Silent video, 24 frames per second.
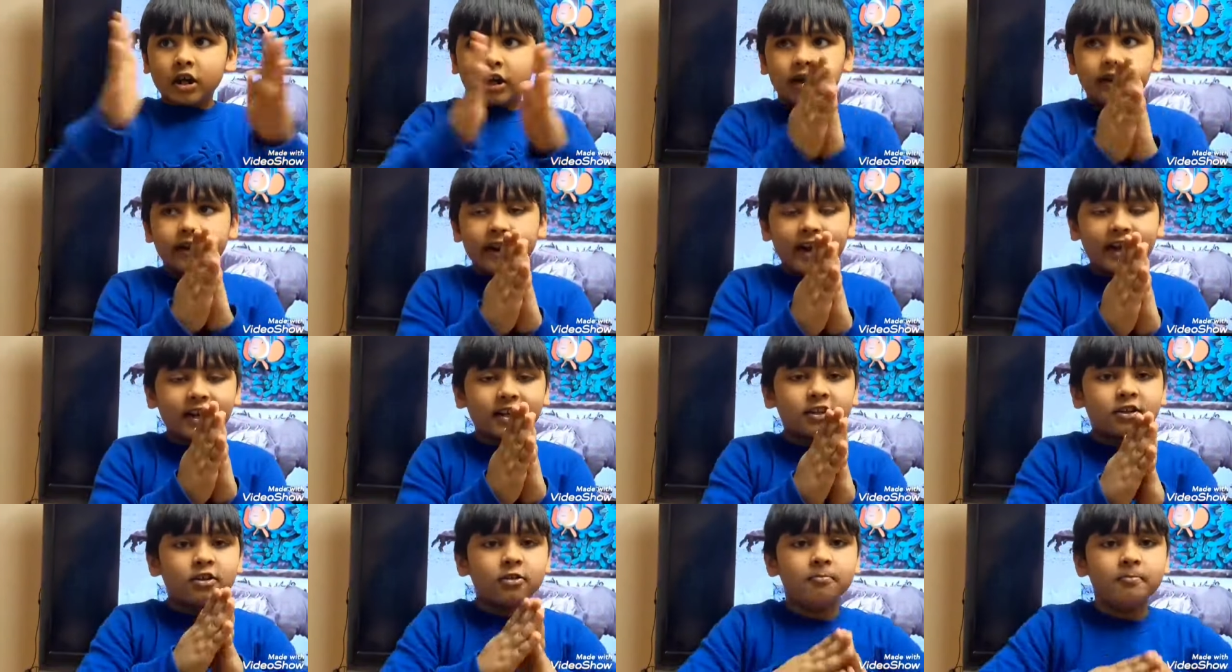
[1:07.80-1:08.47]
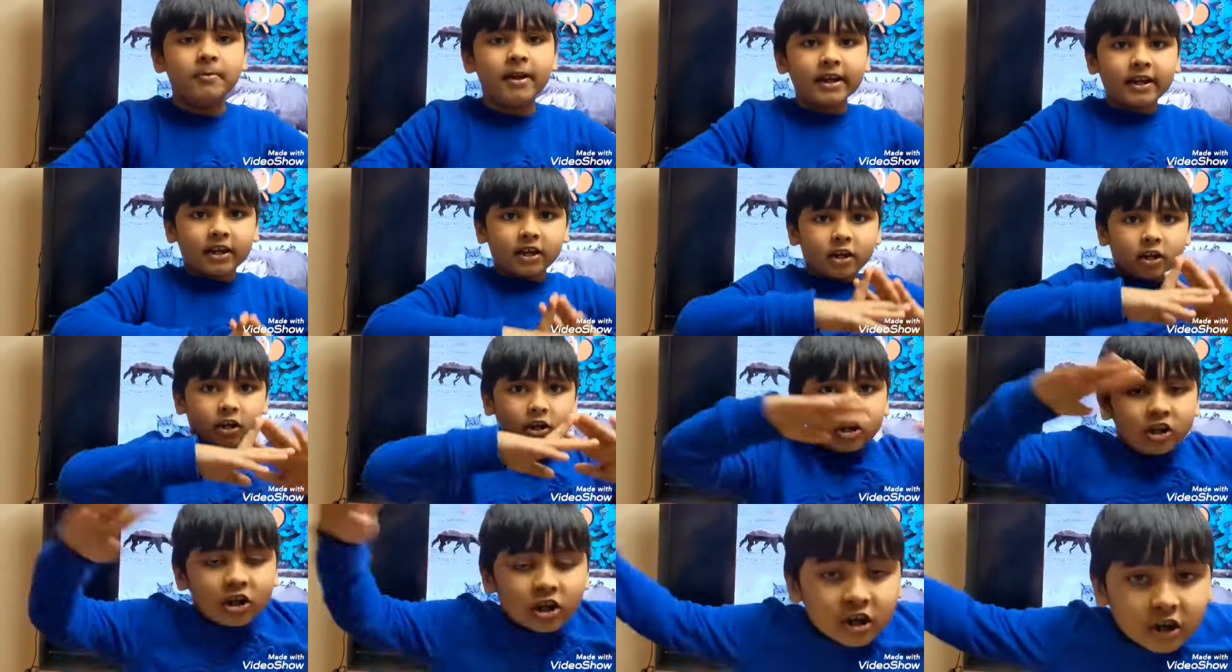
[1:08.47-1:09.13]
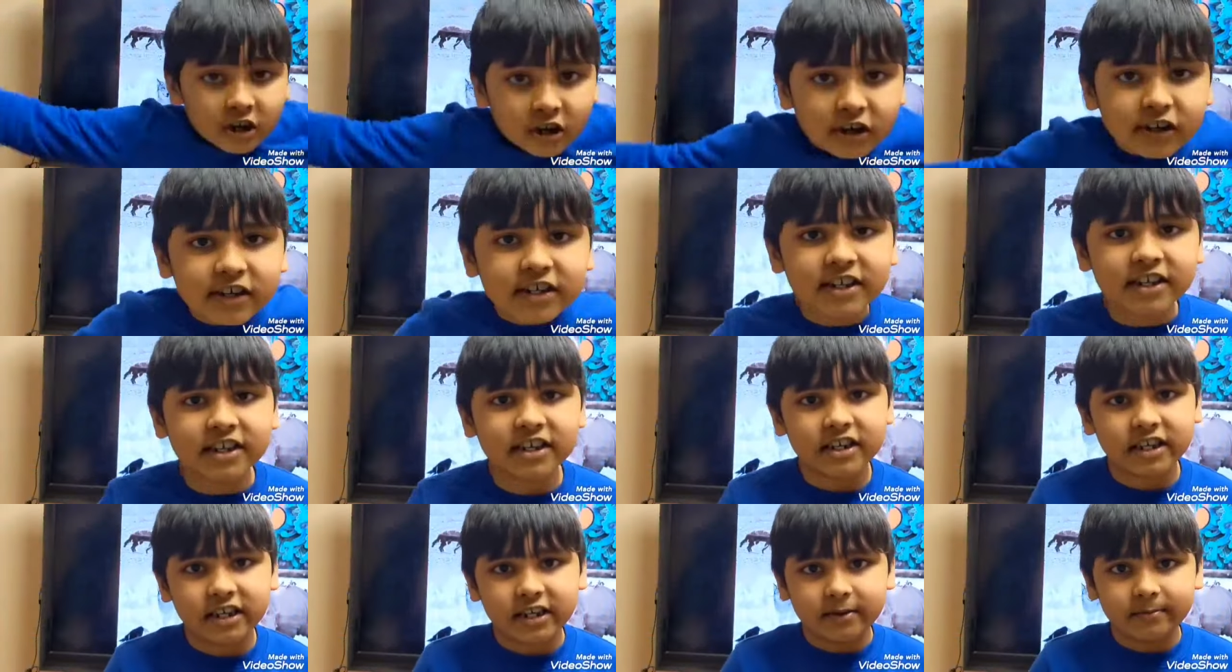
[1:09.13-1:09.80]
connect to make a good
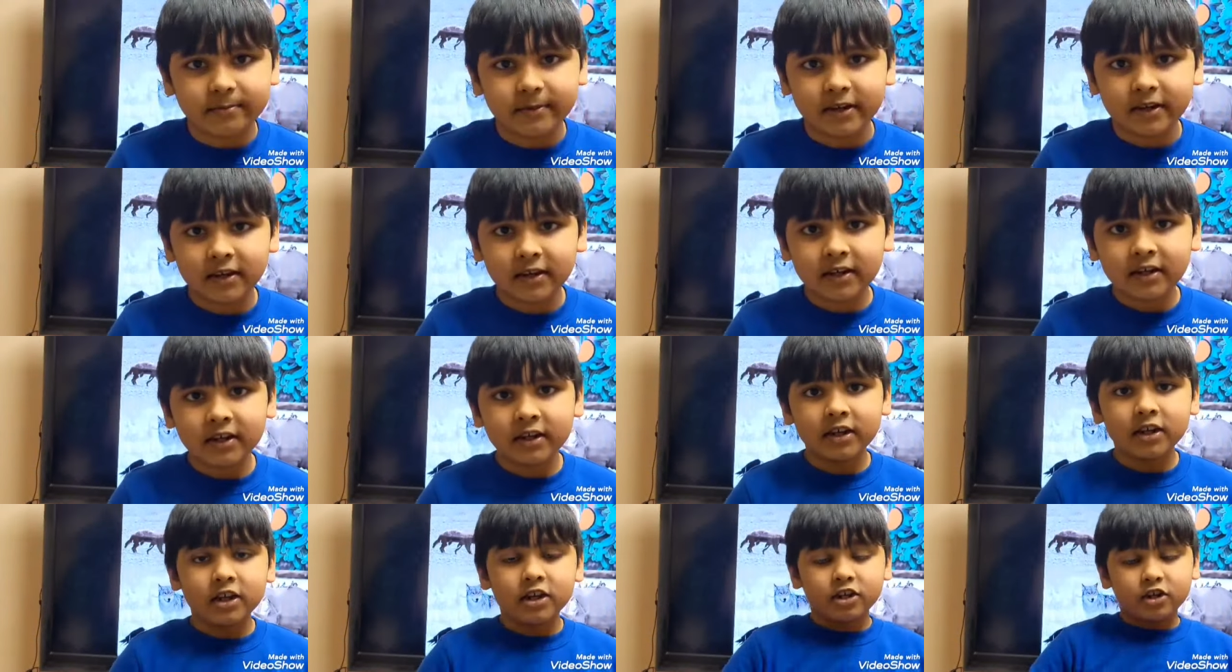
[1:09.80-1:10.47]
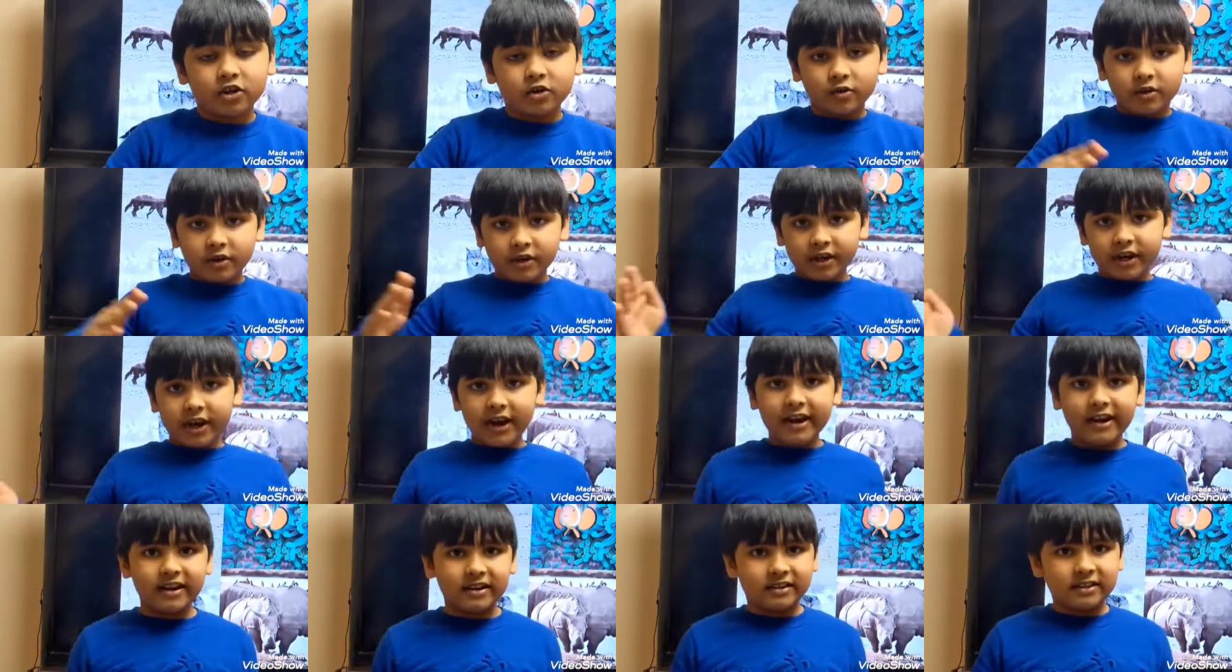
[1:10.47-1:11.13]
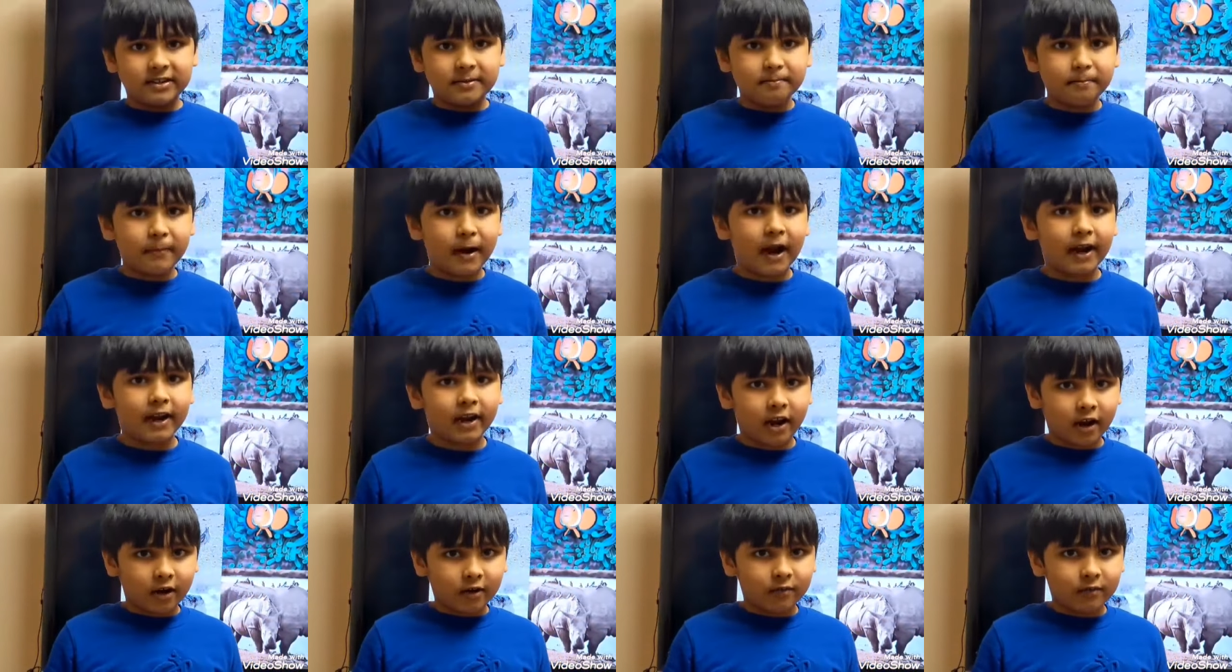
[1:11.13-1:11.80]
team to create a
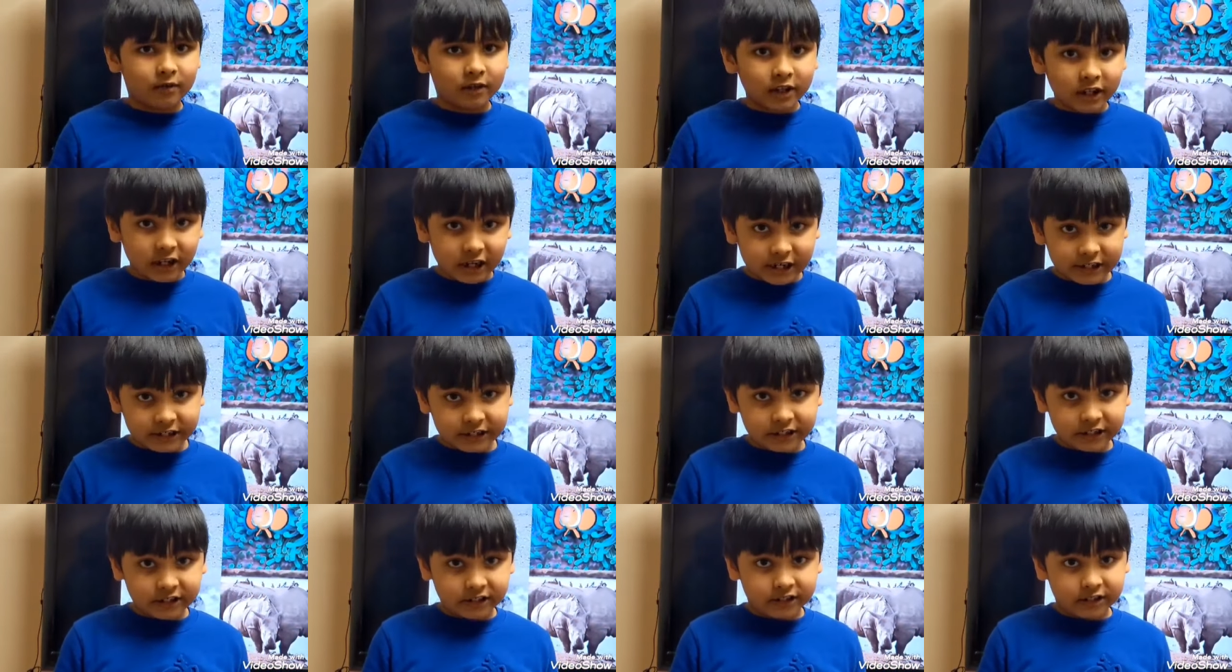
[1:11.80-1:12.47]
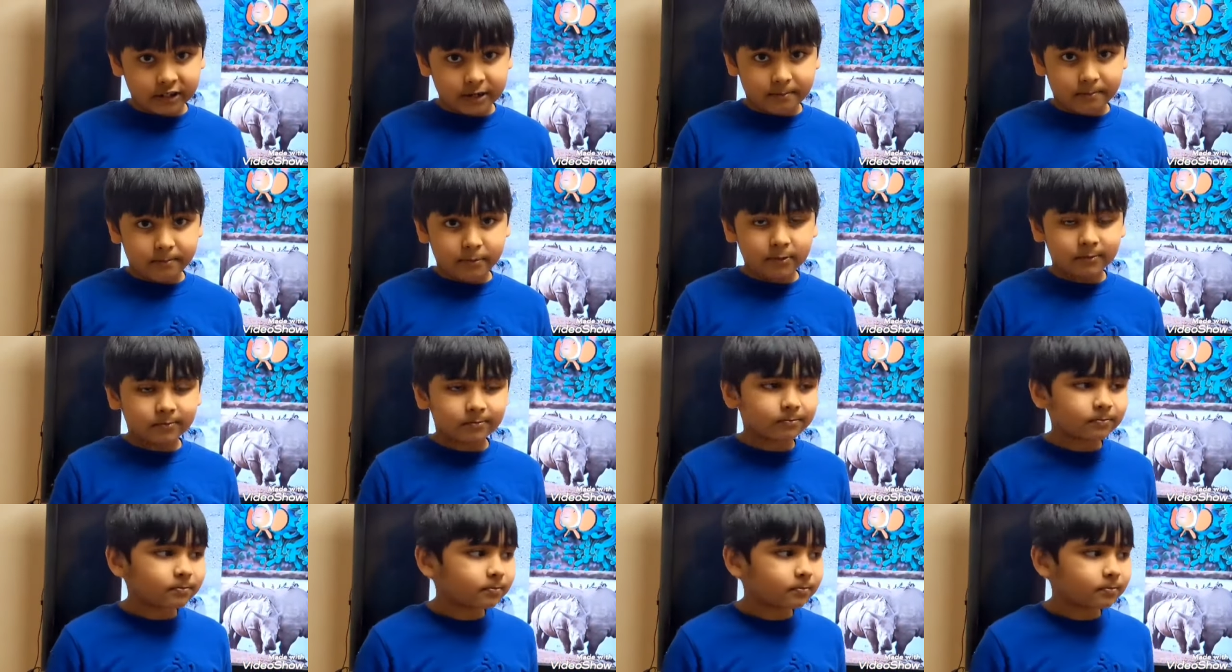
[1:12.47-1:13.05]
symbiotic relationship.